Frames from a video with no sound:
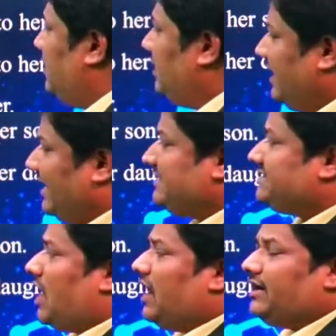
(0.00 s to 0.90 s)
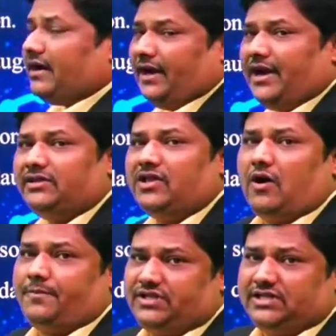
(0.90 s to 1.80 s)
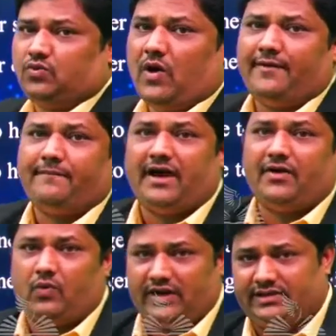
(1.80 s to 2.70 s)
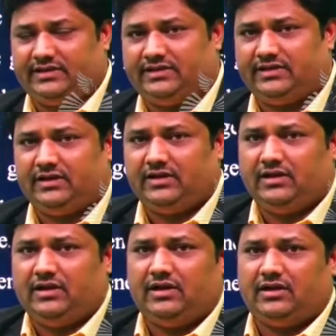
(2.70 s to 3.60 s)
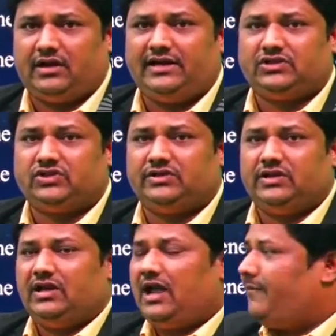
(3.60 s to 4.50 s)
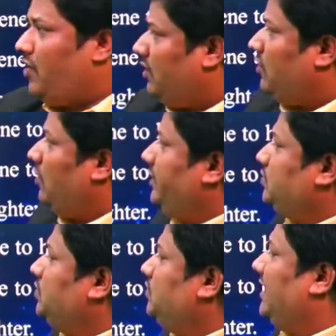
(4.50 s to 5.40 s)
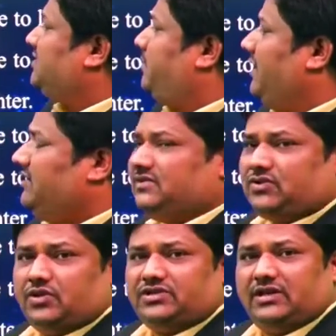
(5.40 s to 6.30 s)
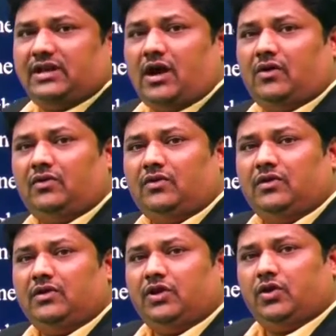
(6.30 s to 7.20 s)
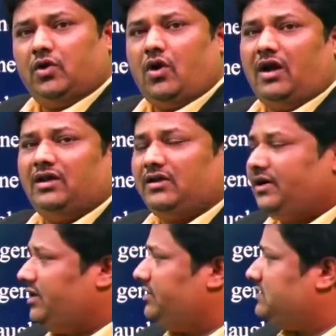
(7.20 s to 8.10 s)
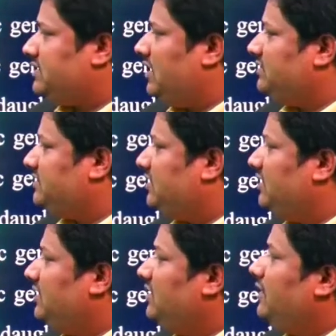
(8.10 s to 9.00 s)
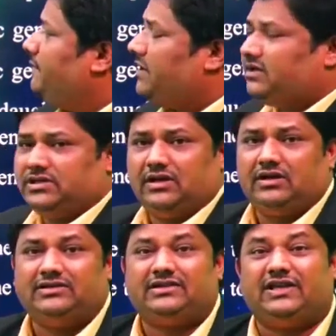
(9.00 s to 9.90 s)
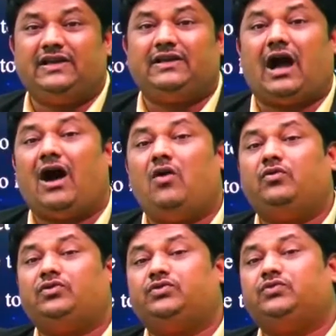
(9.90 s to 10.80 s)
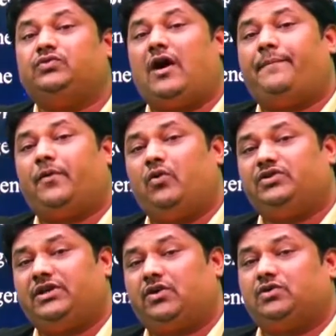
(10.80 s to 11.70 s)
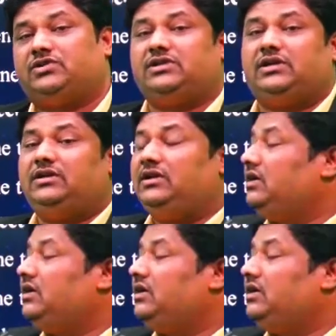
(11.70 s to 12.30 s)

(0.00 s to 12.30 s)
Then start reading the options one by one. Right? I'm not going to explain this question now. You know already this answer. But the thing, how to approach a question,